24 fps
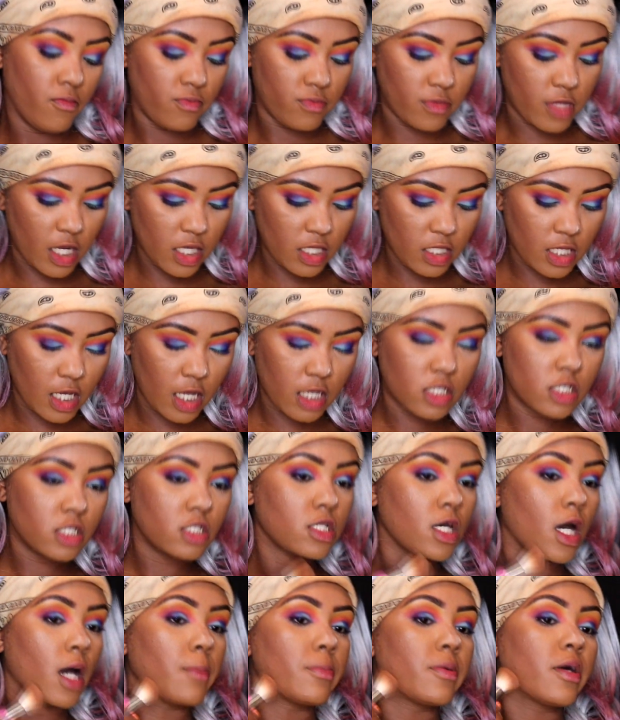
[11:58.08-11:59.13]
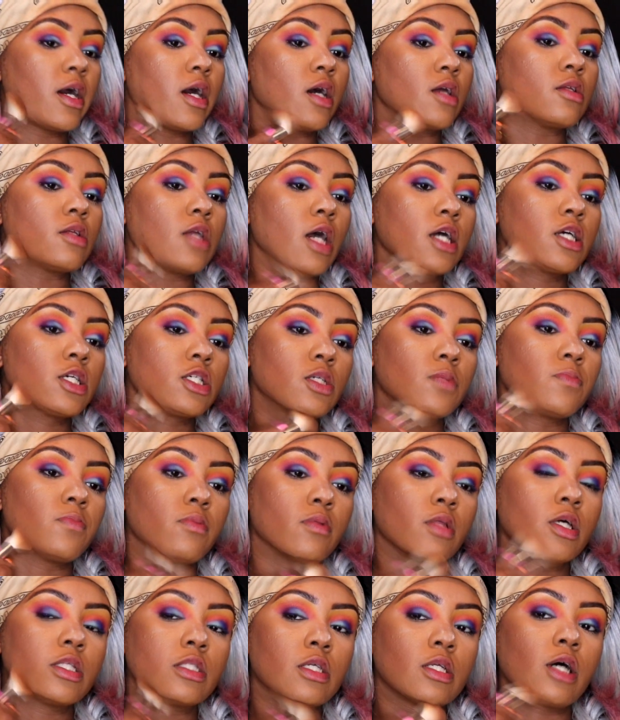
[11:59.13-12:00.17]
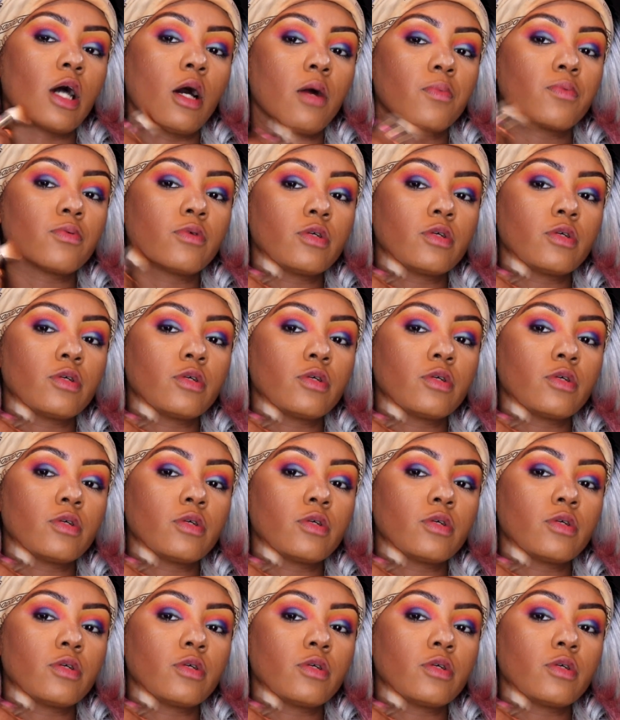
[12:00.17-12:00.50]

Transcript: That's actually not bad. It actually blended out